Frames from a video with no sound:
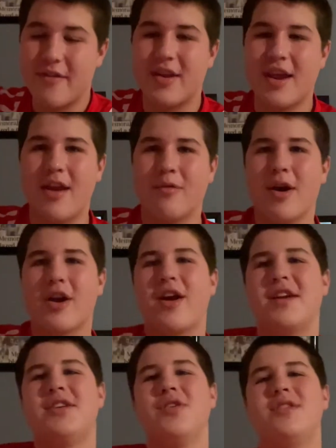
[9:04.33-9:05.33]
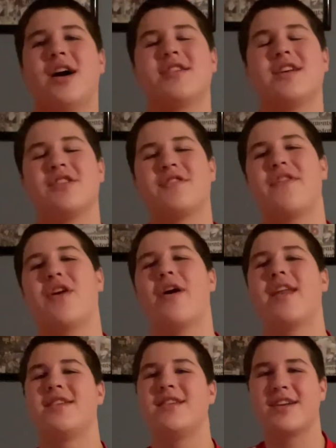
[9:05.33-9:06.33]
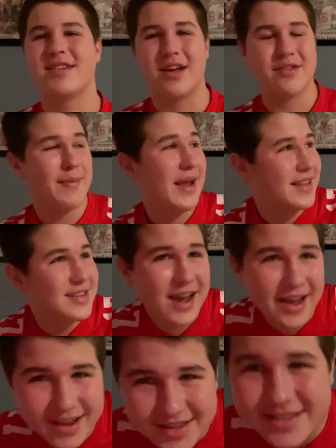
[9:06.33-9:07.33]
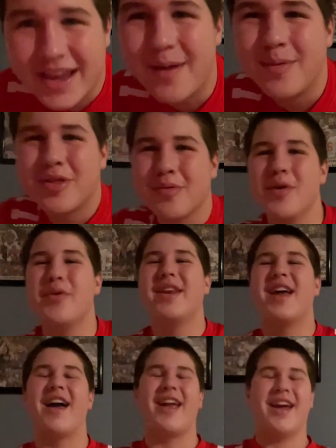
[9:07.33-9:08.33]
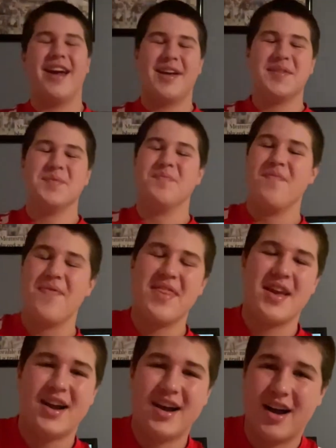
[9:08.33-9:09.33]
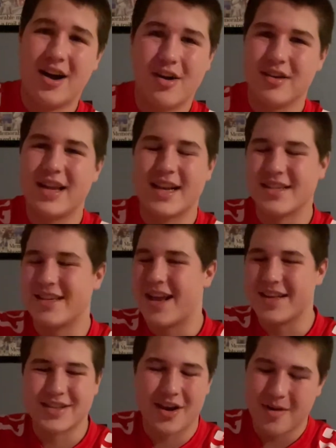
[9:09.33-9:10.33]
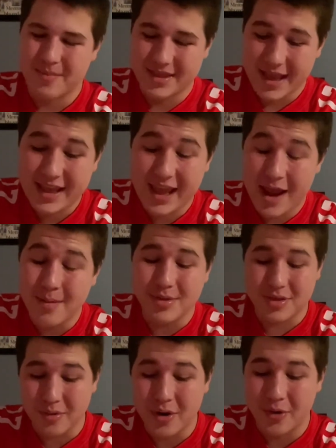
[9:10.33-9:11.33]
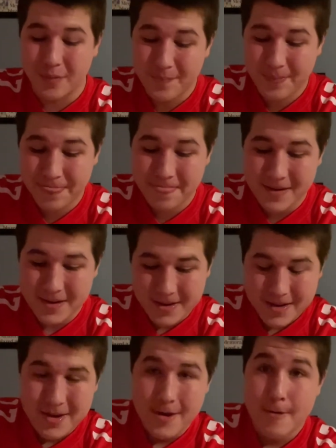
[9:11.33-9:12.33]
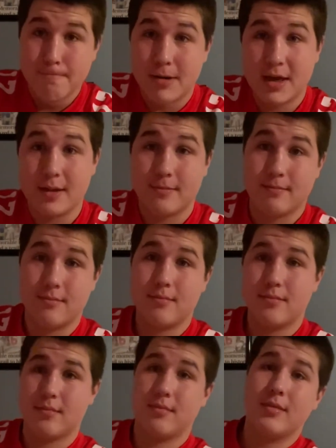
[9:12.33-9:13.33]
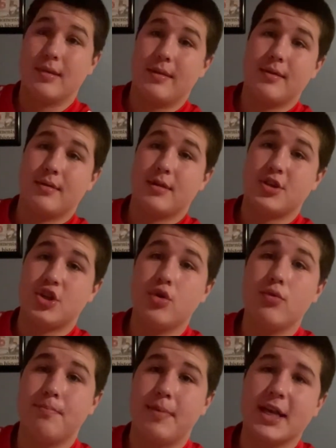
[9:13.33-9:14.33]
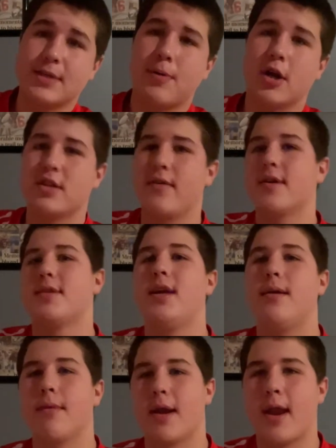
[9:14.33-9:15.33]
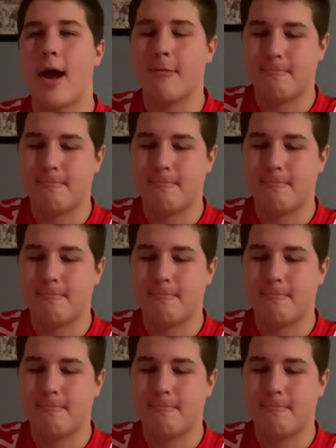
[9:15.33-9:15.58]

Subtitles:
and Ruckert had 2 touchdowns, and Farrell had a touchdown. Man, the tight ends came through tonight. Oh, not tonight, sorry, but they came through. But the 2 biggest parts of our team right now.